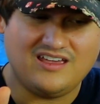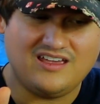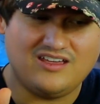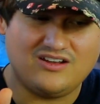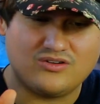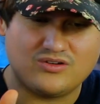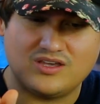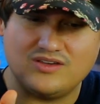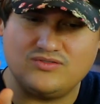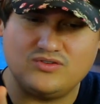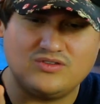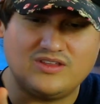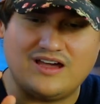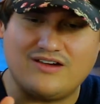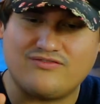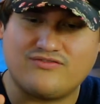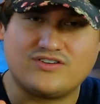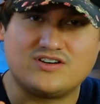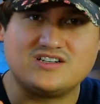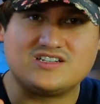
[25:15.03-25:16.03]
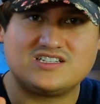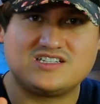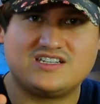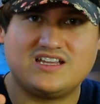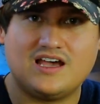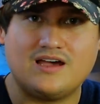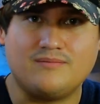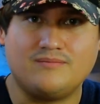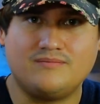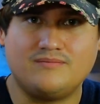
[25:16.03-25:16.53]
it'll give you that first
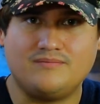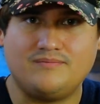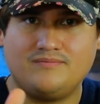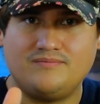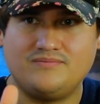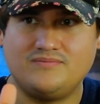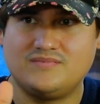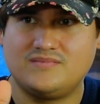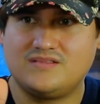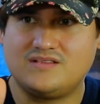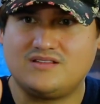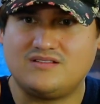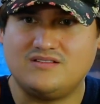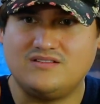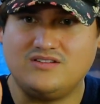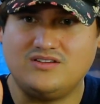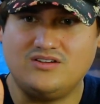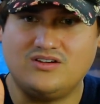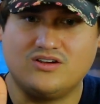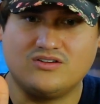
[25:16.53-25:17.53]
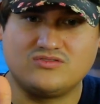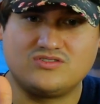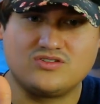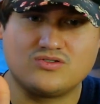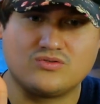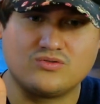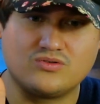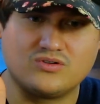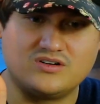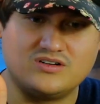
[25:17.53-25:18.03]
step you know
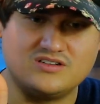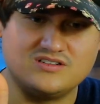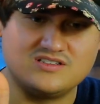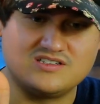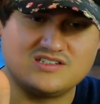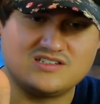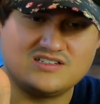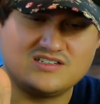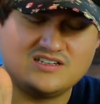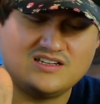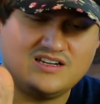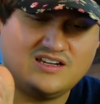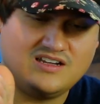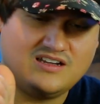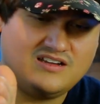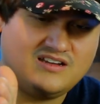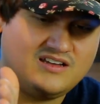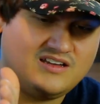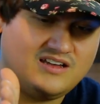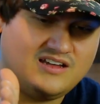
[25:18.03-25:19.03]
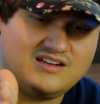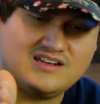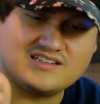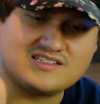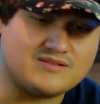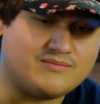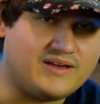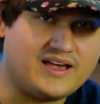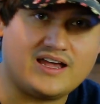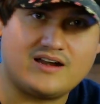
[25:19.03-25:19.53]
towards it
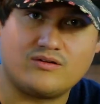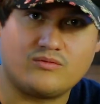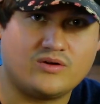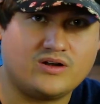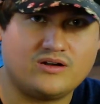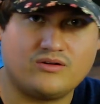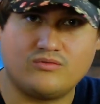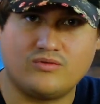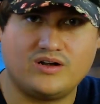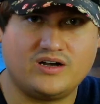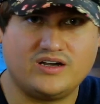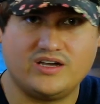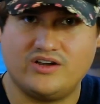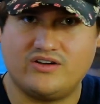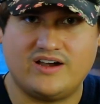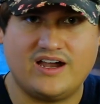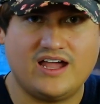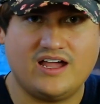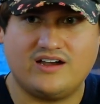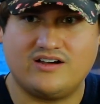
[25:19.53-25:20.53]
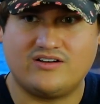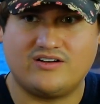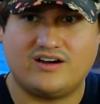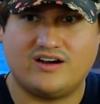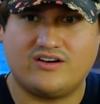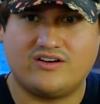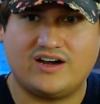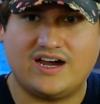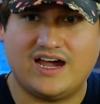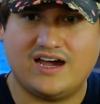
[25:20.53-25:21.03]
doesn't matter where, where you're at
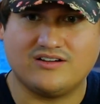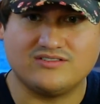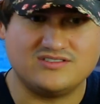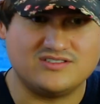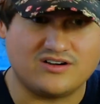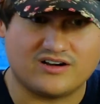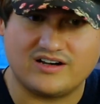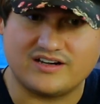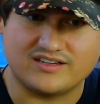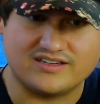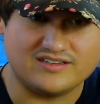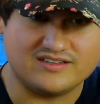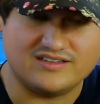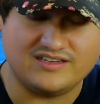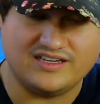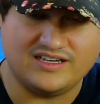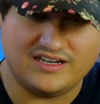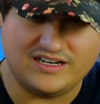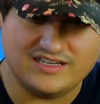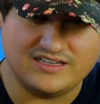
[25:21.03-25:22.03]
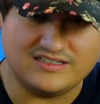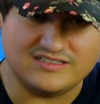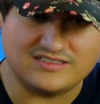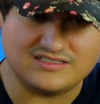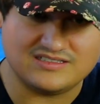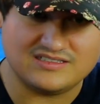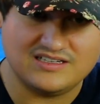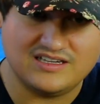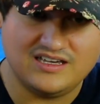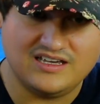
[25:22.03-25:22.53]
or, or how dark it
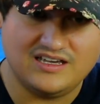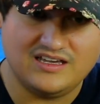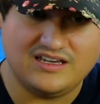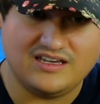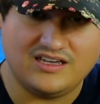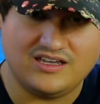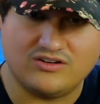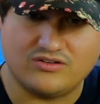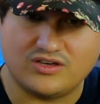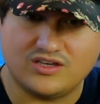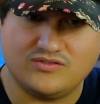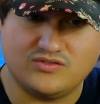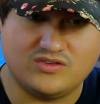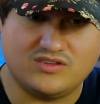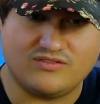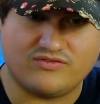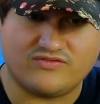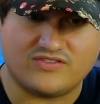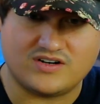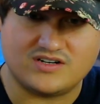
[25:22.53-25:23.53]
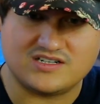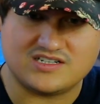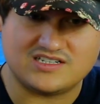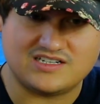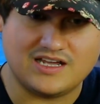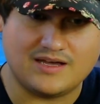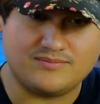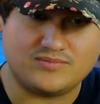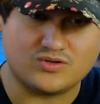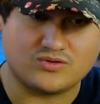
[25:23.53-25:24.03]
is it'll give you the first
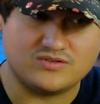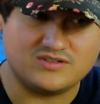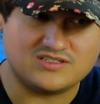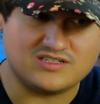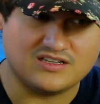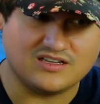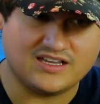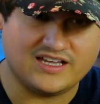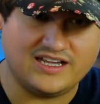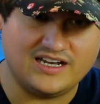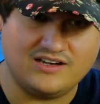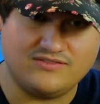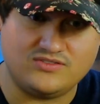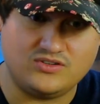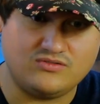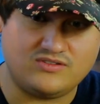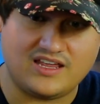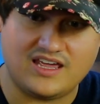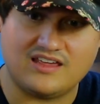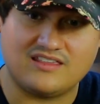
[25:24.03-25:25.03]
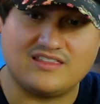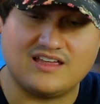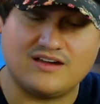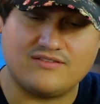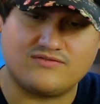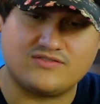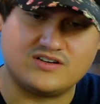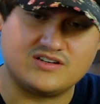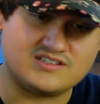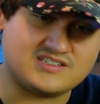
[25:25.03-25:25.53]
step towards the light. And if you take
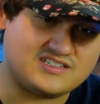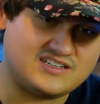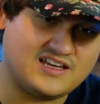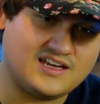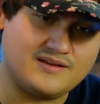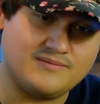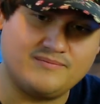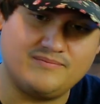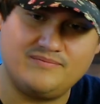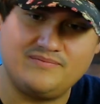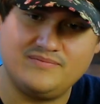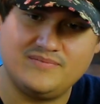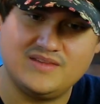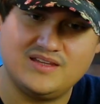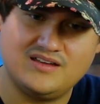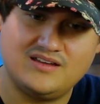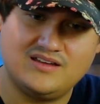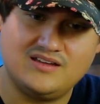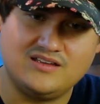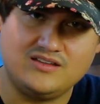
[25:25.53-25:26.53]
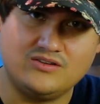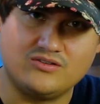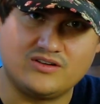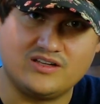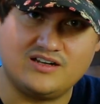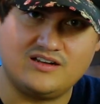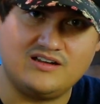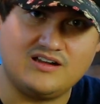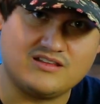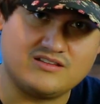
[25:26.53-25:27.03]
that first step, you'll
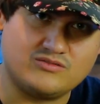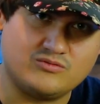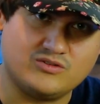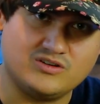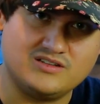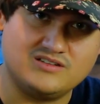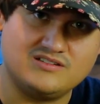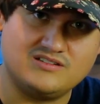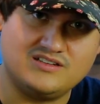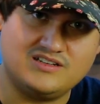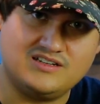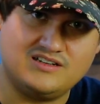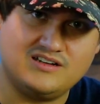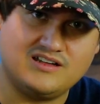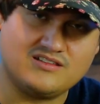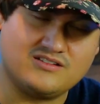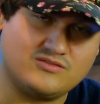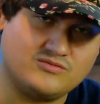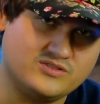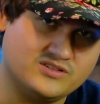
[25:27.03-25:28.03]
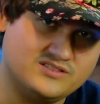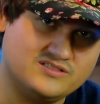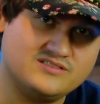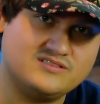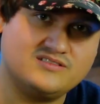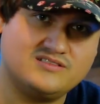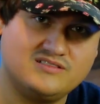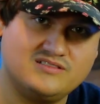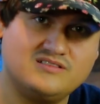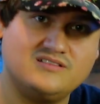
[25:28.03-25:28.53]
get another one and another one,
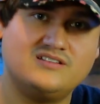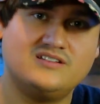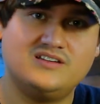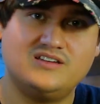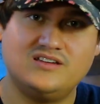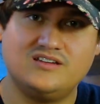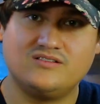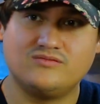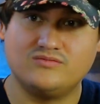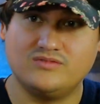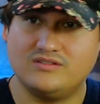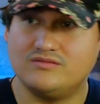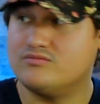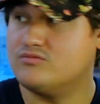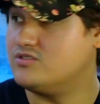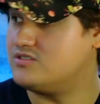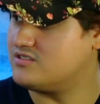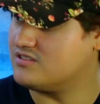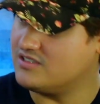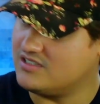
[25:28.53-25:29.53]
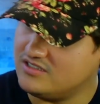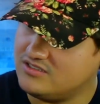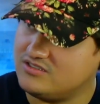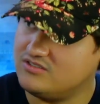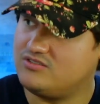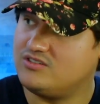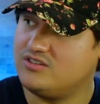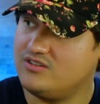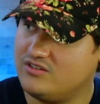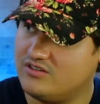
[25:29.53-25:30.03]
which leads
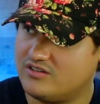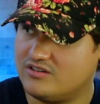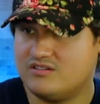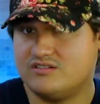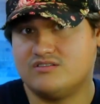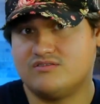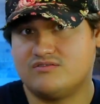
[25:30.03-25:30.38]
you to your